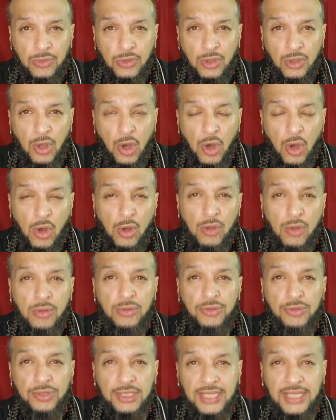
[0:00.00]
all
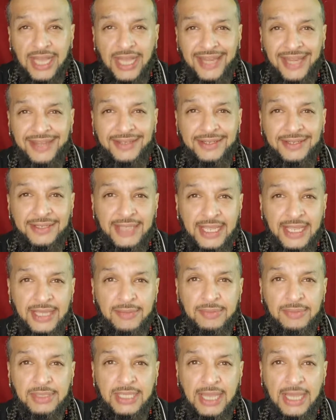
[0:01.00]
the goddamn
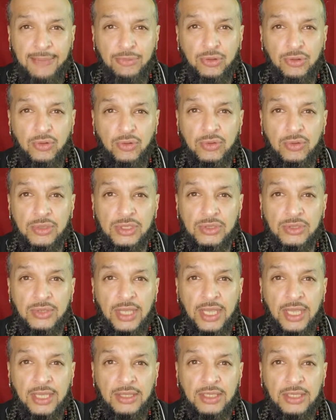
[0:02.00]
Capricorns,
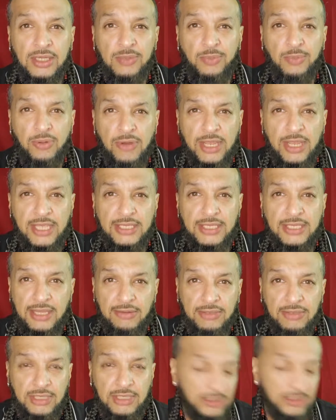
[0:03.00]
okay? The Capris out
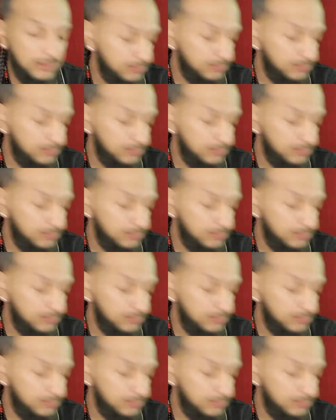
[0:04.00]
there.